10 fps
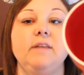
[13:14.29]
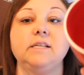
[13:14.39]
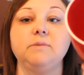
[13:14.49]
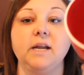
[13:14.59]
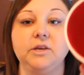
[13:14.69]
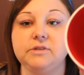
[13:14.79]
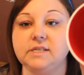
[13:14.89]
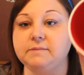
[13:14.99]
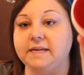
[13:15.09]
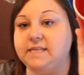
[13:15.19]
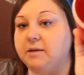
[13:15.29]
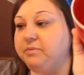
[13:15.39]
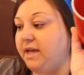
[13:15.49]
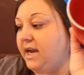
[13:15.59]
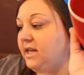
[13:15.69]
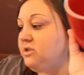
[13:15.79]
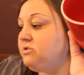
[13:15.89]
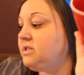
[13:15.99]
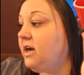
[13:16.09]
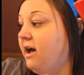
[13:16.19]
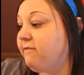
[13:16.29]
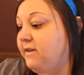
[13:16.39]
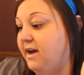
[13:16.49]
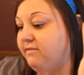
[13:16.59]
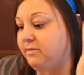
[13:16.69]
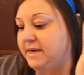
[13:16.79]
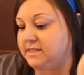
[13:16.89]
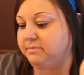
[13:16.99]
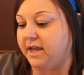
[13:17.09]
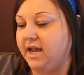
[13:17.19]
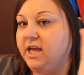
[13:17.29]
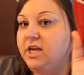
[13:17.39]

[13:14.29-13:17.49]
that's what I used as my template. I used a coffee cup for my template.